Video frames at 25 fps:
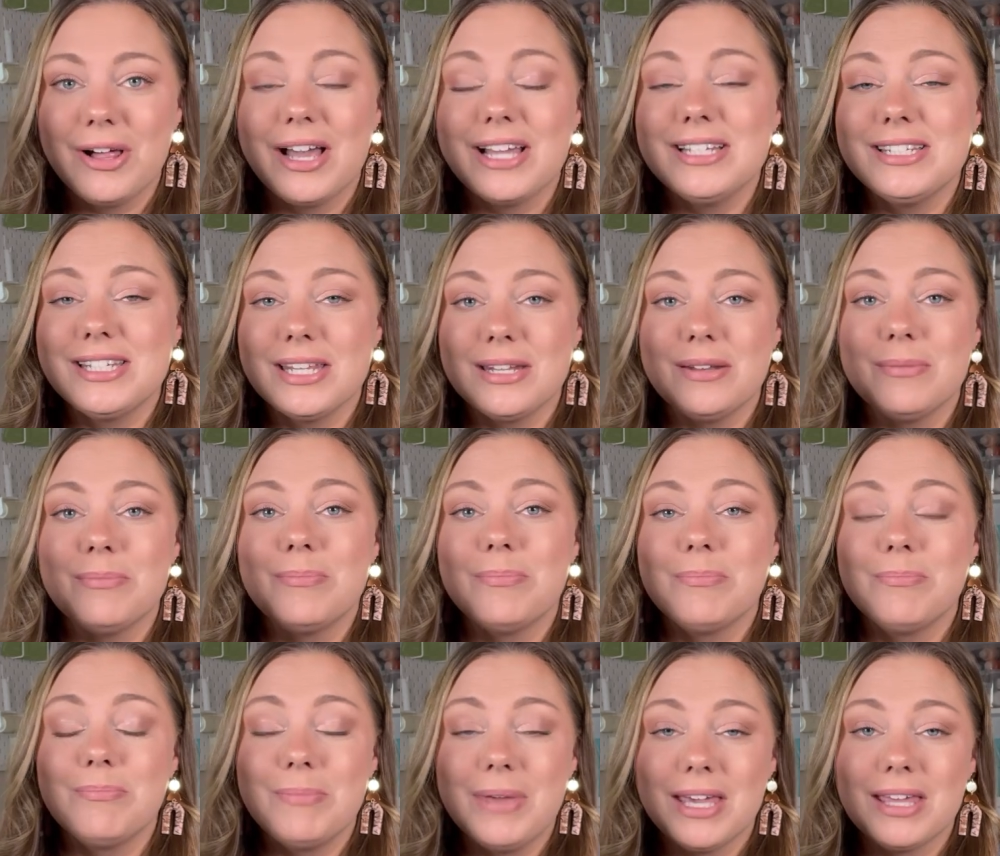I did
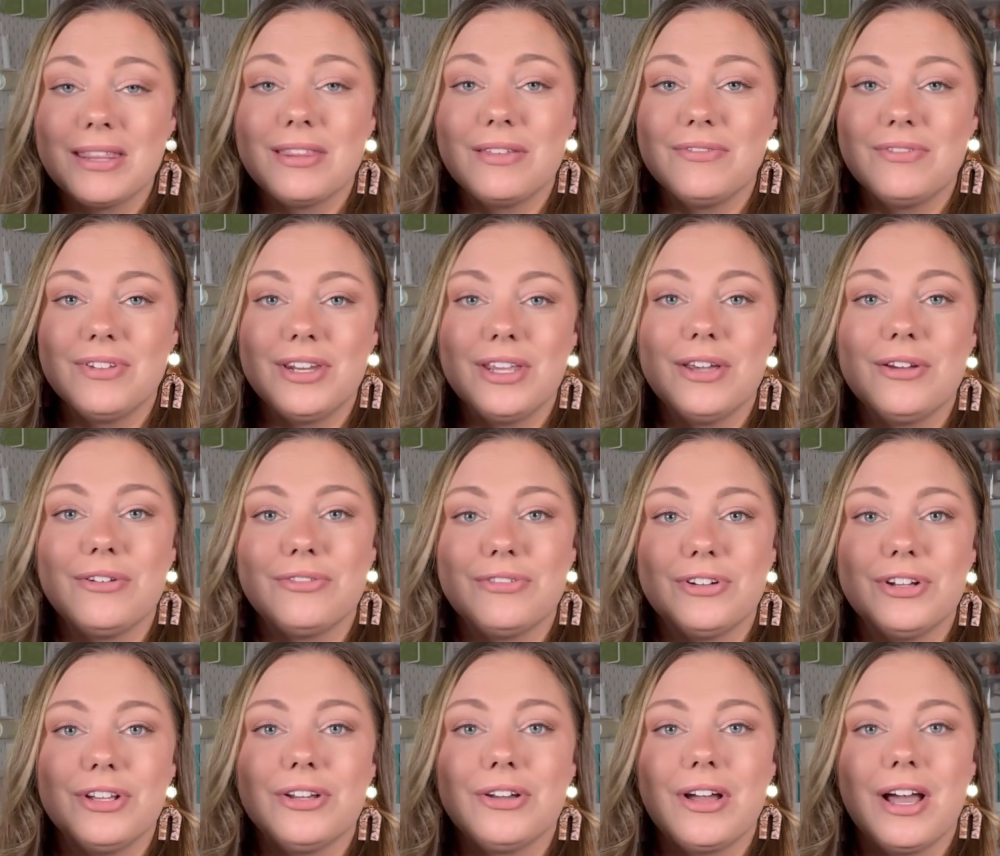make the video
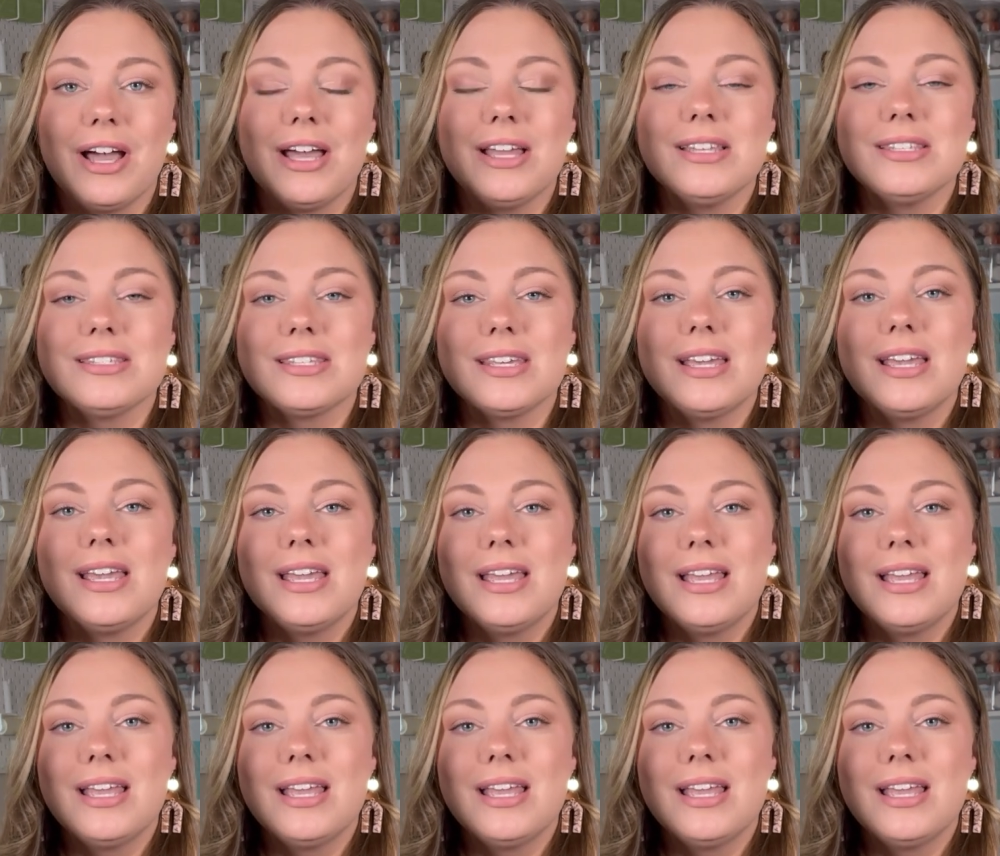for you guys.